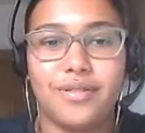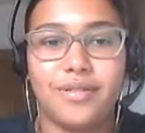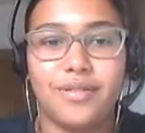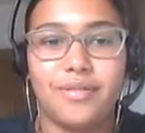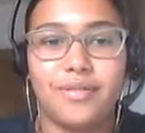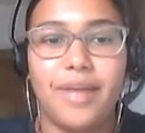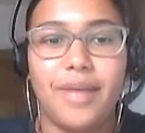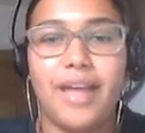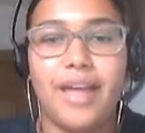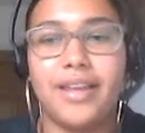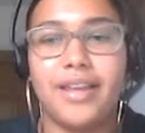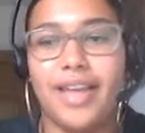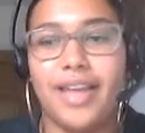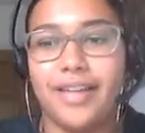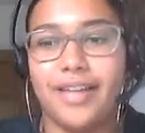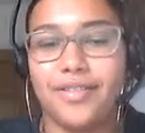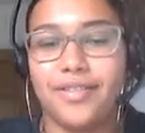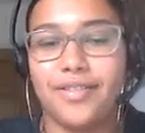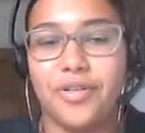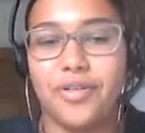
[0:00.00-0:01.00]
Well, it
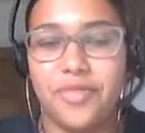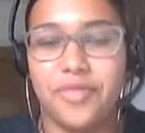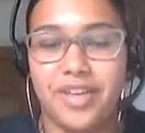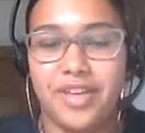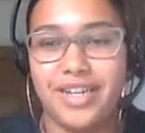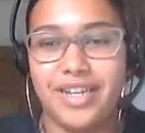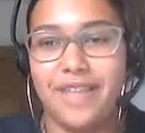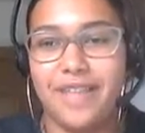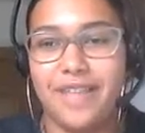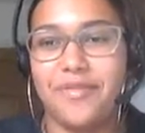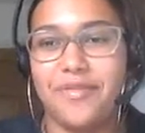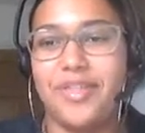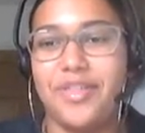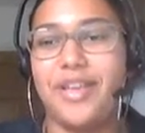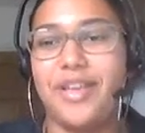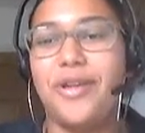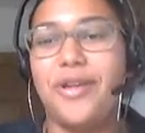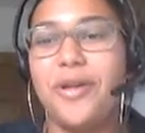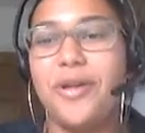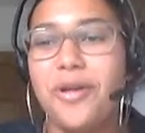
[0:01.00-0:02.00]
has covered
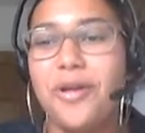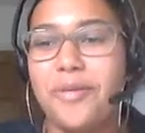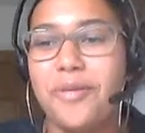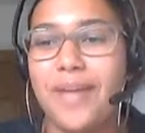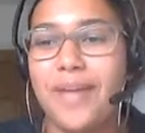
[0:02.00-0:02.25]
everything up.